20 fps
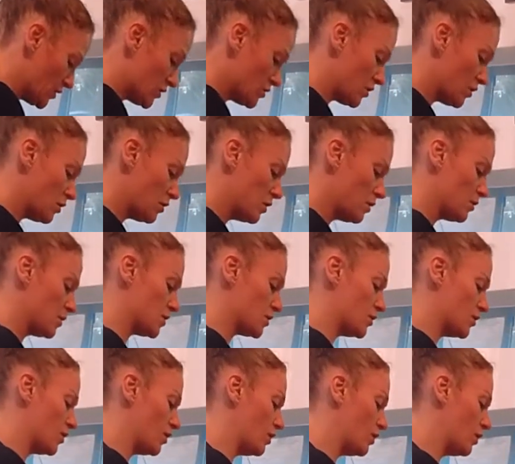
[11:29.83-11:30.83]
So there is
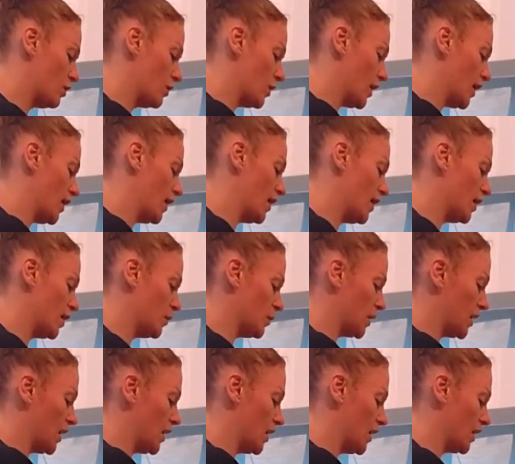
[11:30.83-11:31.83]
no harm
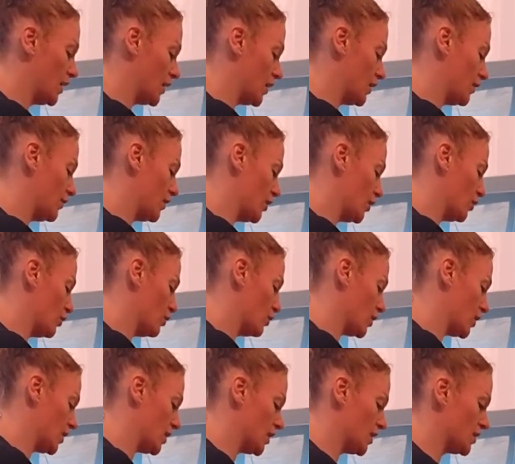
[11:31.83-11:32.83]
in giving your
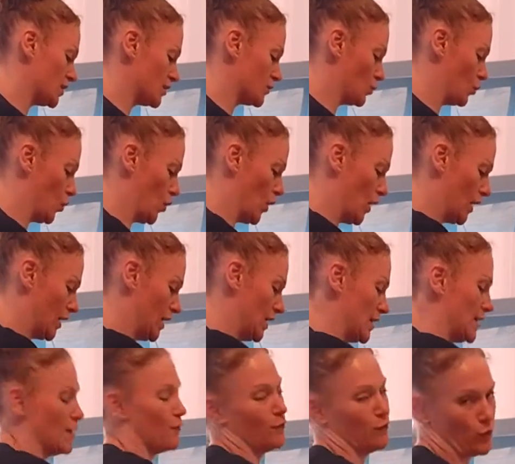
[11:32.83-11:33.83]
kids wine
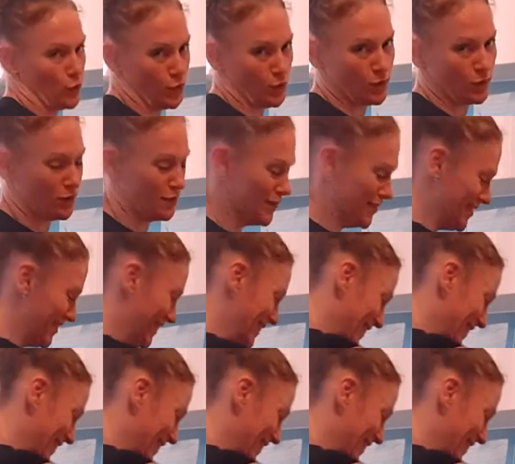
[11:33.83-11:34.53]
in their food.